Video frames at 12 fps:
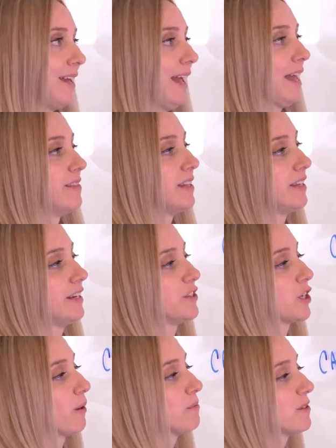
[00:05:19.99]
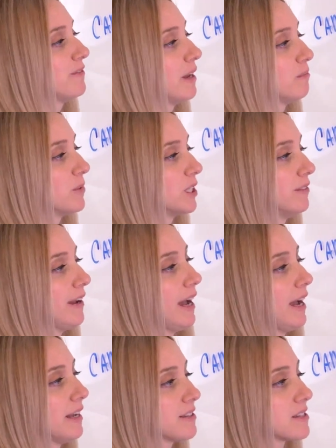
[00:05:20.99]
And then in terms of number of
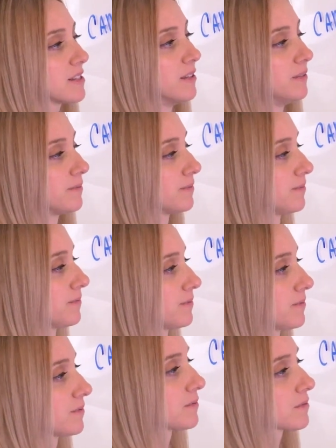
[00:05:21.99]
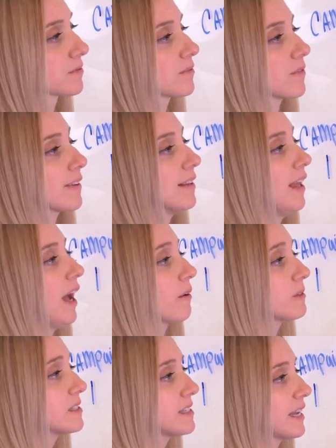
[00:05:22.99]
ads, I
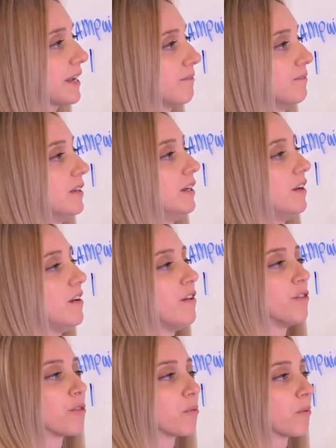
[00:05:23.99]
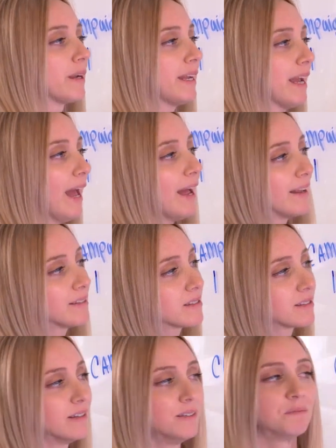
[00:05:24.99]
would say 3
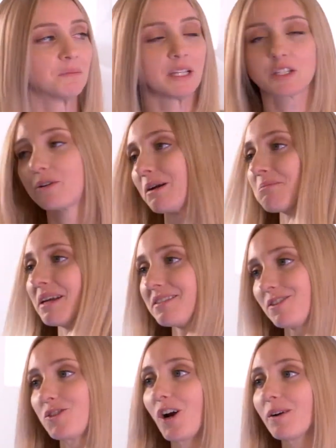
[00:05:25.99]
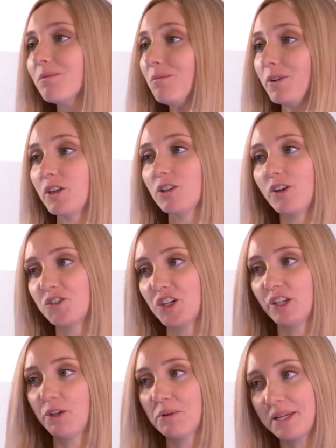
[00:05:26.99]
ads is a great place to start when you're
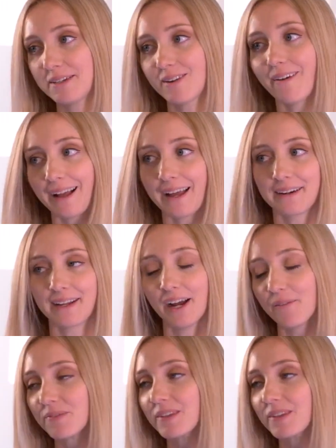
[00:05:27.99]
launching a new TikTok ad account.